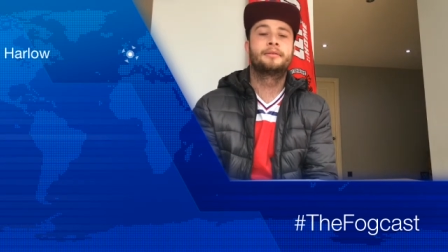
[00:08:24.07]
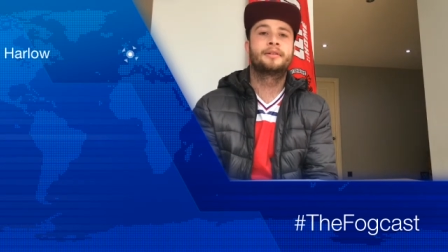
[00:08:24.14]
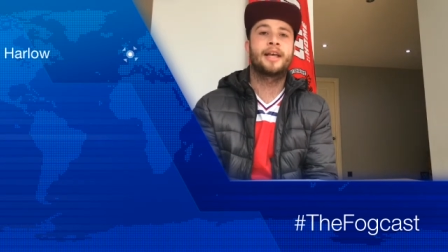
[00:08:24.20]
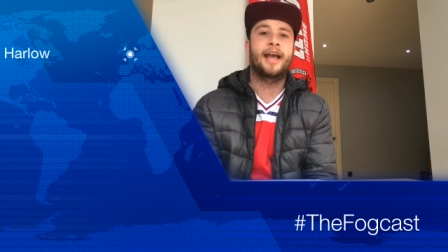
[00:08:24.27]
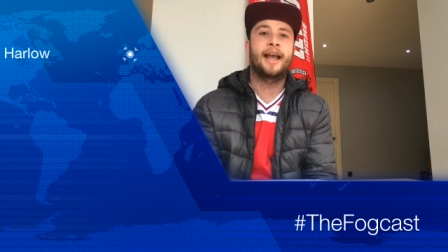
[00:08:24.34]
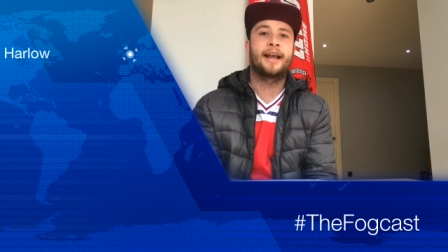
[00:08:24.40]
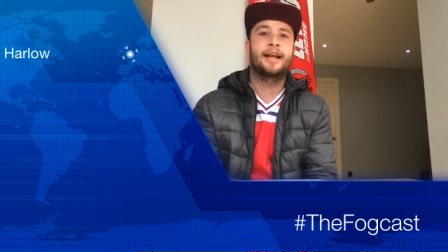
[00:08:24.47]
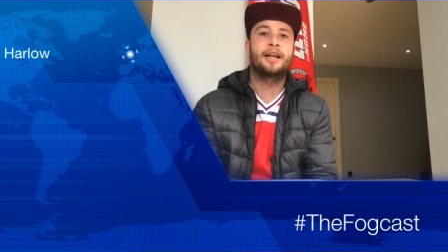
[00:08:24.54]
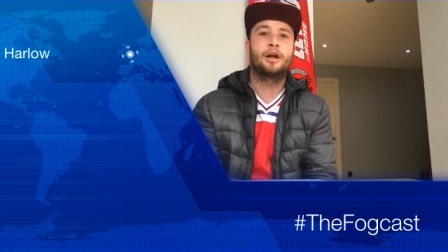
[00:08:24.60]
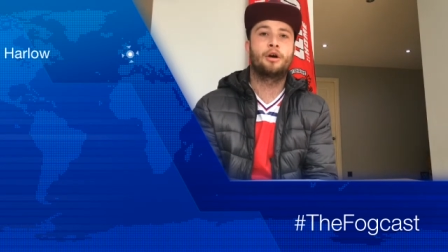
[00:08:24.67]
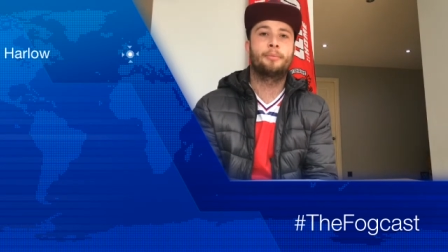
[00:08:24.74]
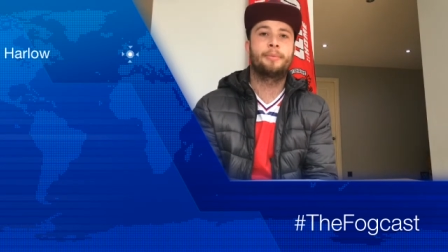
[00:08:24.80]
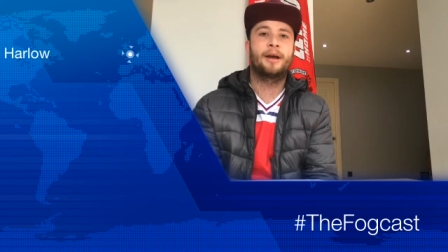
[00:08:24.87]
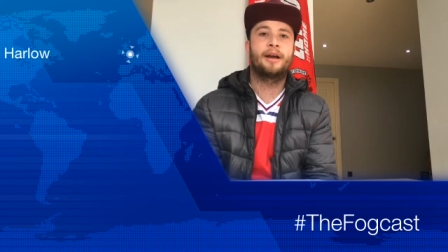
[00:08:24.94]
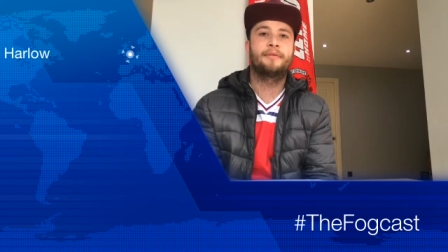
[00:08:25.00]
getting a
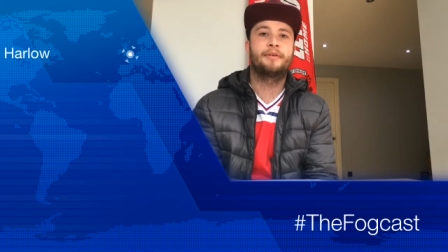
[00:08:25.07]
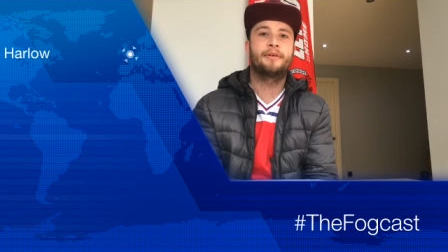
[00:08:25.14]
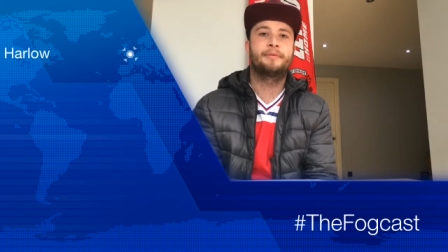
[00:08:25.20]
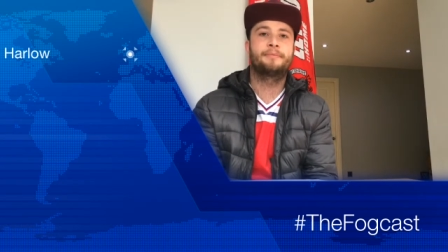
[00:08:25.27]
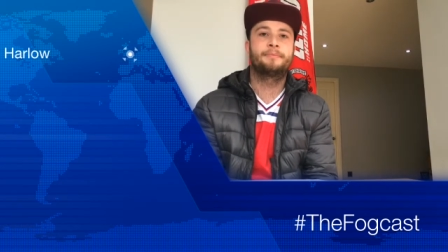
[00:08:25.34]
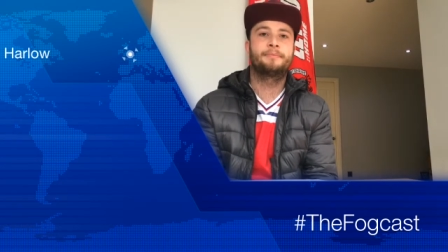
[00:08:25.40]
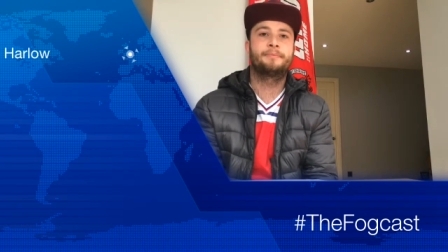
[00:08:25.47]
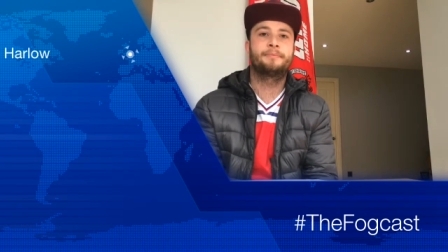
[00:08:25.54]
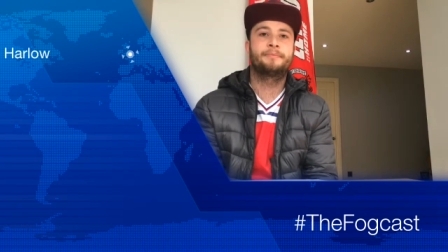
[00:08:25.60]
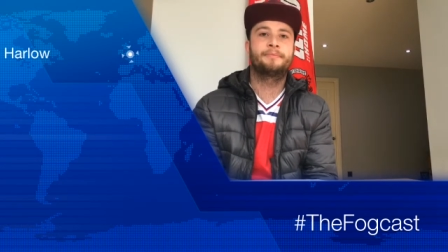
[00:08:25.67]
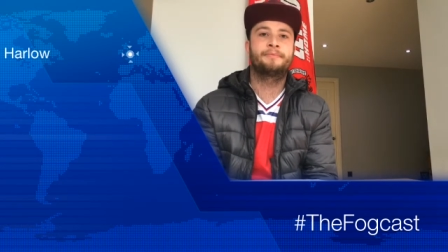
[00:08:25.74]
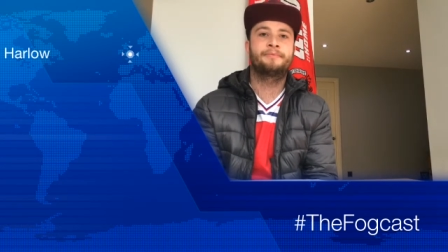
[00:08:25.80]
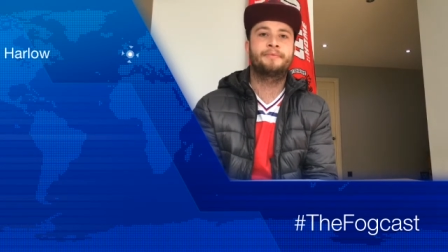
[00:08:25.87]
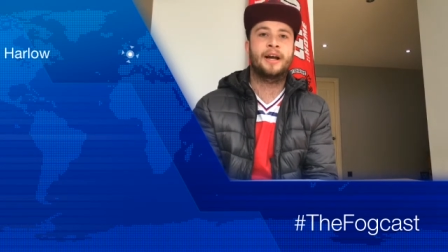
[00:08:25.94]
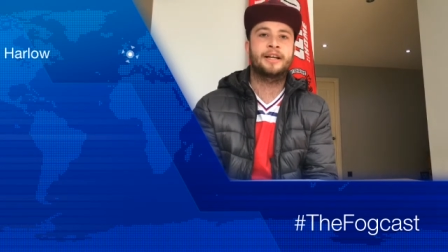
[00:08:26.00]
little bit of a
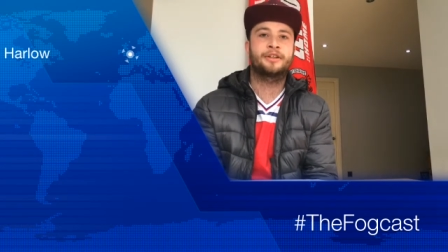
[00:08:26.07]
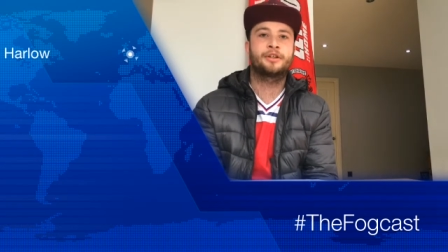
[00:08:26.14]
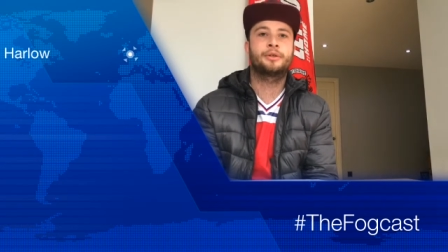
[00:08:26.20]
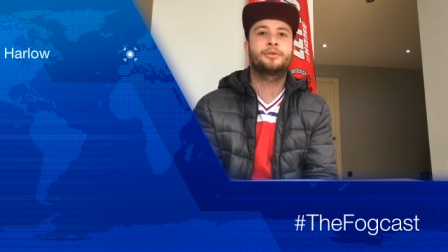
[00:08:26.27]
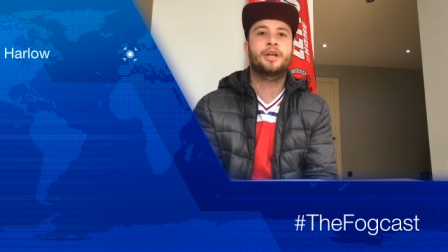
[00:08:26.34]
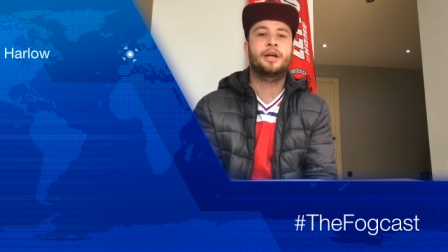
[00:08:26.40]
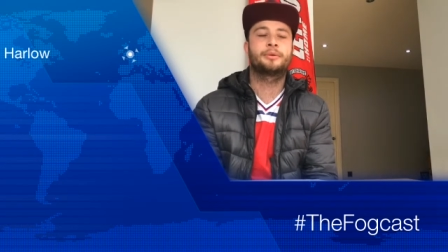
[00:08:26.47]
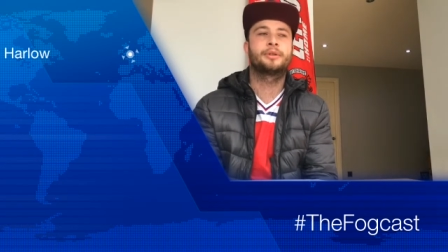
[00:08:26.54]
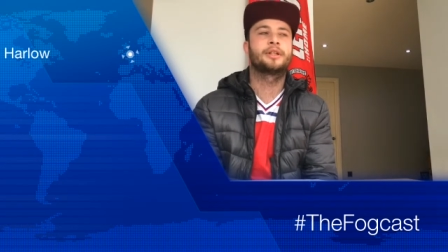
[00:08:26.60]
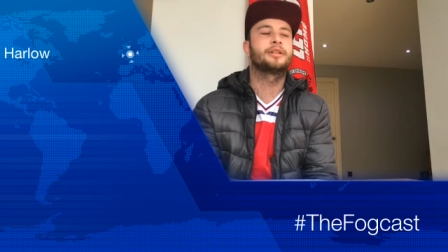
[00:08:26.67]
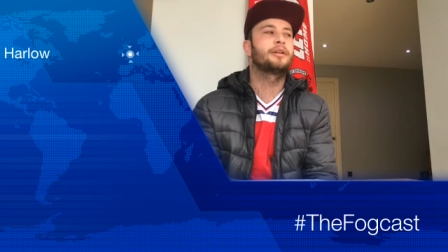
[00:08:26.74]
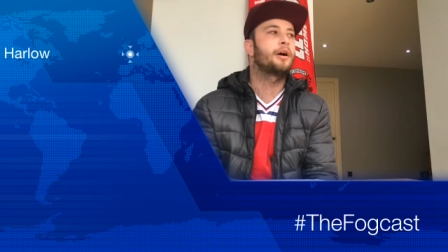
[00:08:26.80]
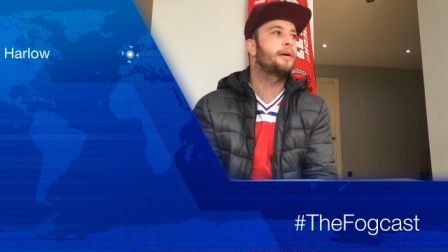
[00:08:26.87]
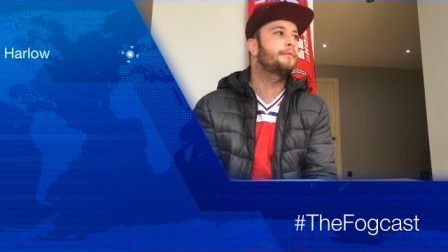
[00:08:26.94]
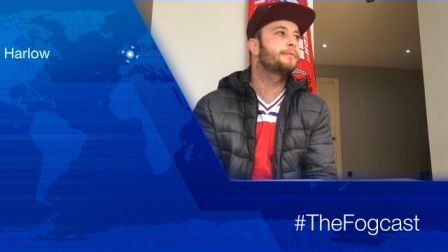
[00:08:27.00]
thank you
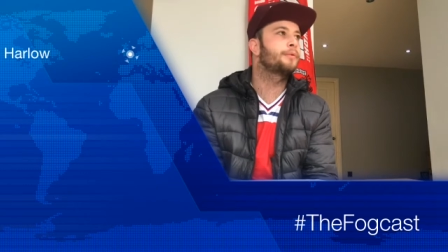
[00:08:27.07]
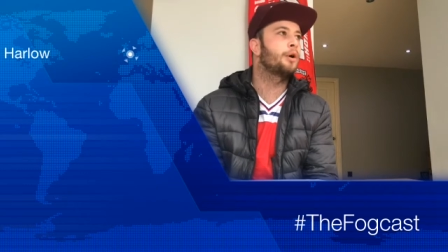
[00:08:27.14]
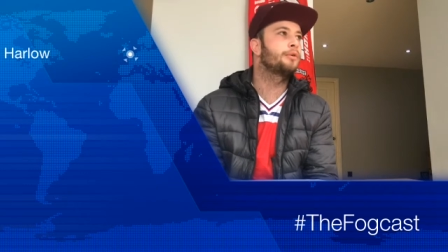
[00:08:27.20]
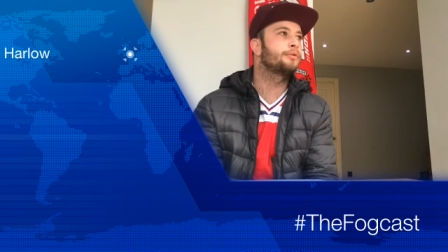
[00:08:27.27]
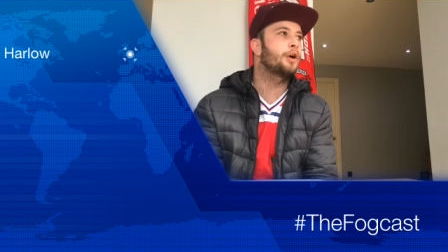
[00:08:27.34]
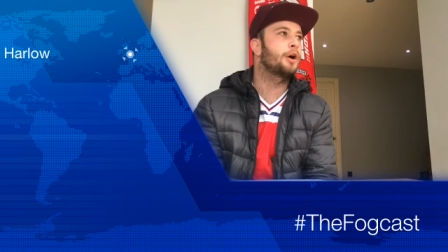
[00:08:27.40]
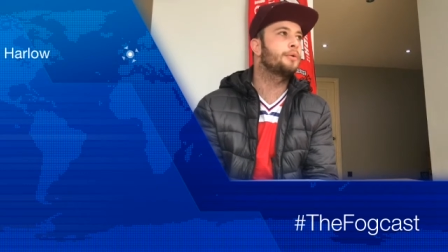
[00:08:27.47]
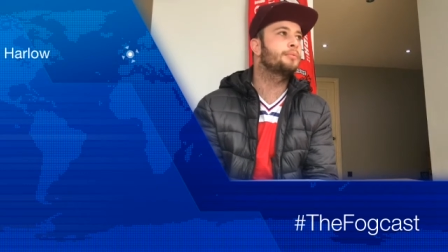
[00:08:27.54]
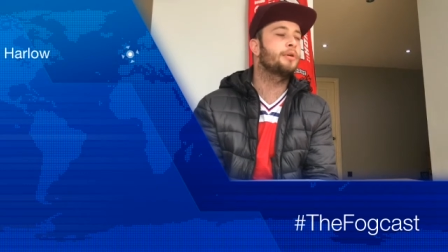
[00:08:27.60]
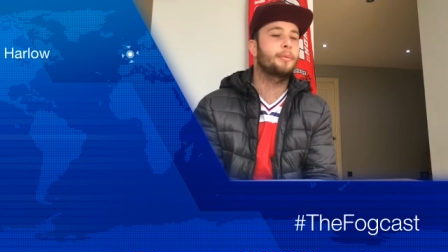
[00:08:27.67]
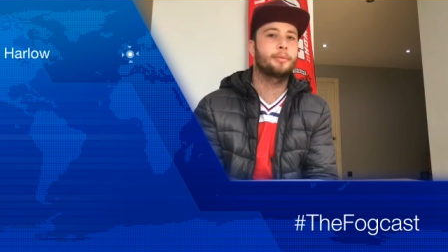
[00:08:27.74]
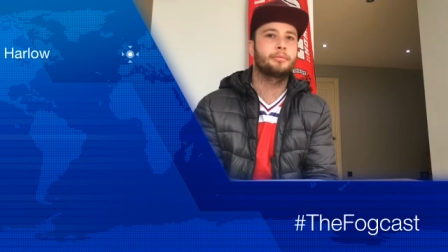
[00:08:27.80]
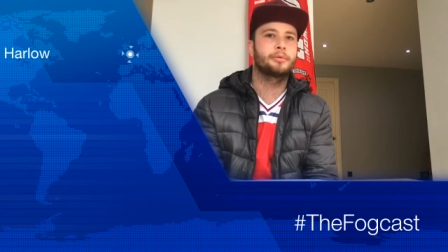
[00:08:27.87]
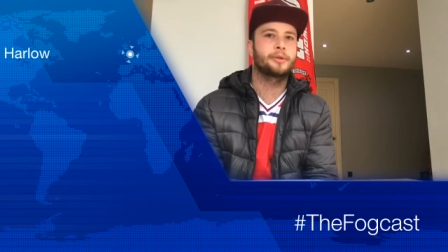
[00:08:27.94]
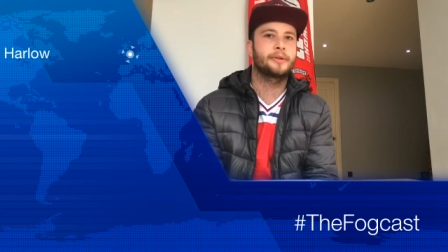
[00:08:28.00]
token. I've got no
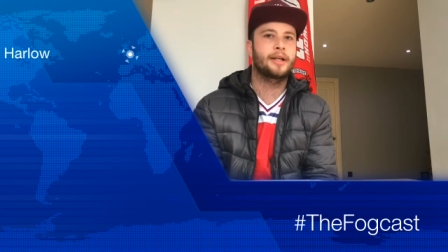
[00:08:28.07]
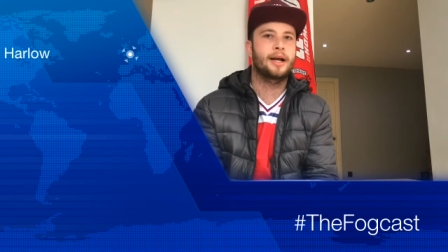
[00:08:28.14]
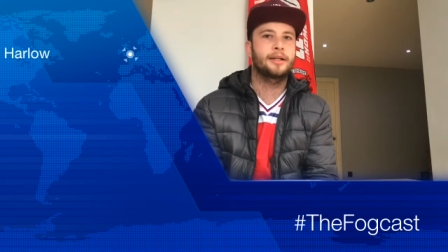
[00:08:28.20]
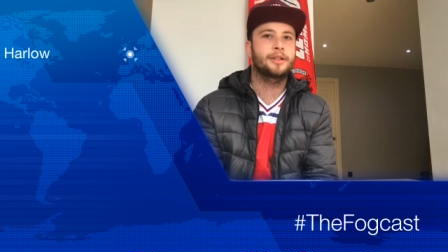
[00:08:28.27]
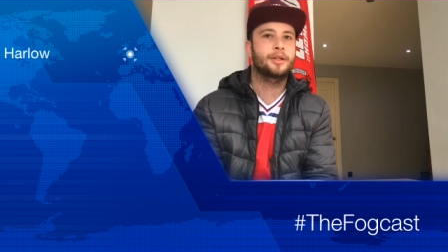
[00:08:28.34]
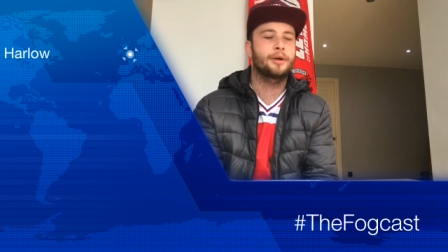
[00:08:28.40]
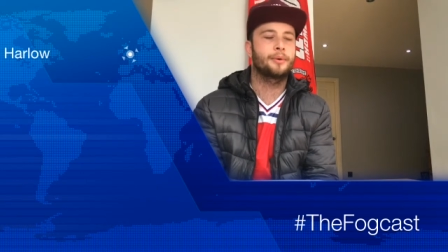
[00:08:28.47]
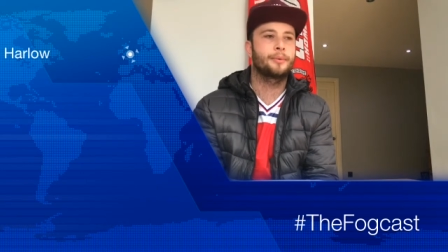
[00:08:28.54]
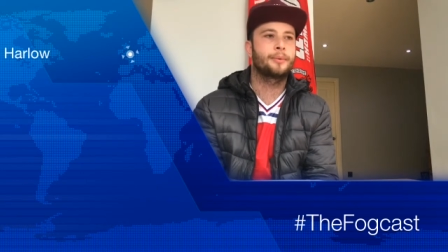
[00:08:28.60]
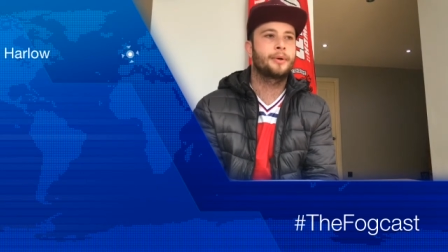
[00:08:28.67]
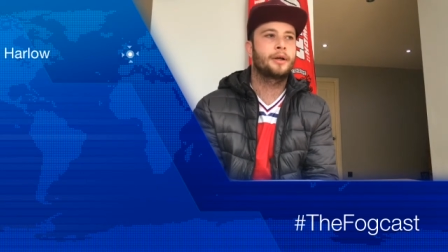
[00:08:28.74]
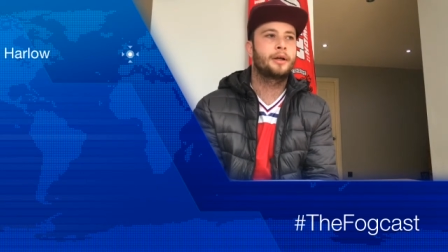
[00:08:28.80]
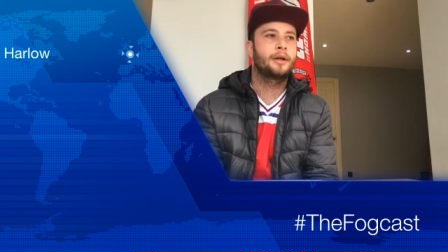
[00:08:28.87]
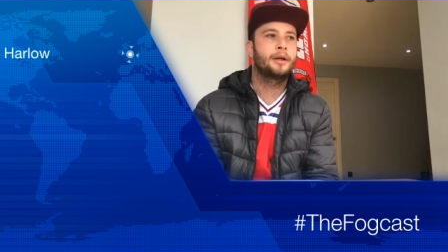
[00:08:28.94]
problems with that at all.